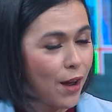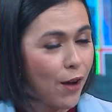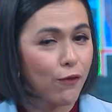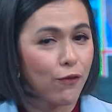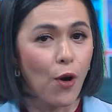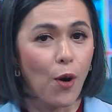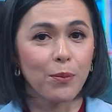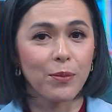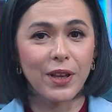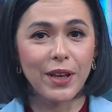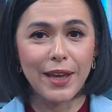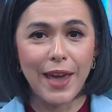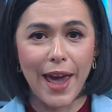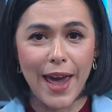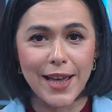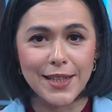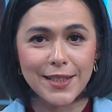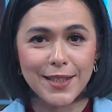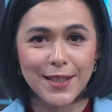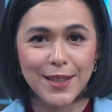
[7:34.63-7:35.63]
From the
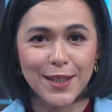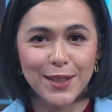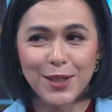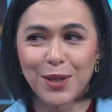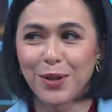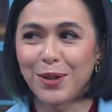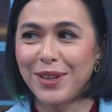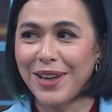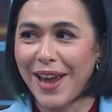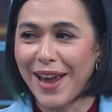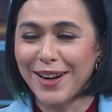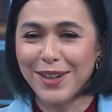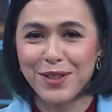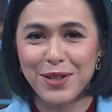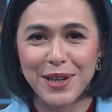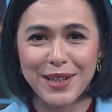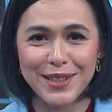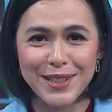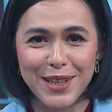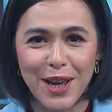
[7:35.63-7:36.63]
gate to the
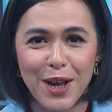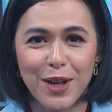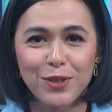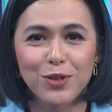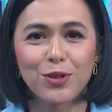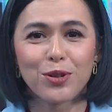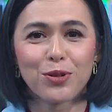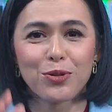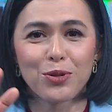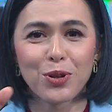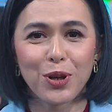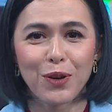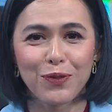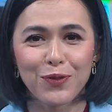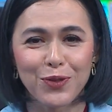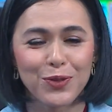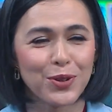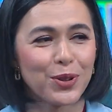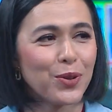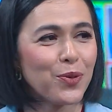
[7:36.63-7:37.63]
entrance, to the roof,
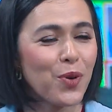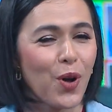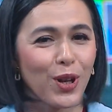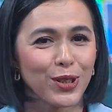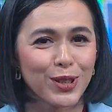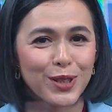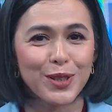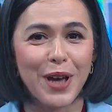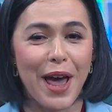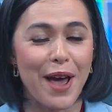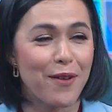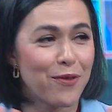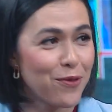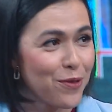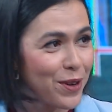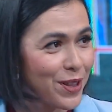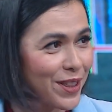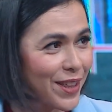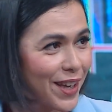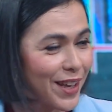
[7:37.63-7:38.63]
to the walls, to
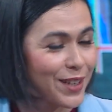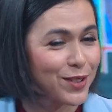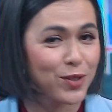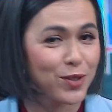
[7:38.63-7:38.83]
everything,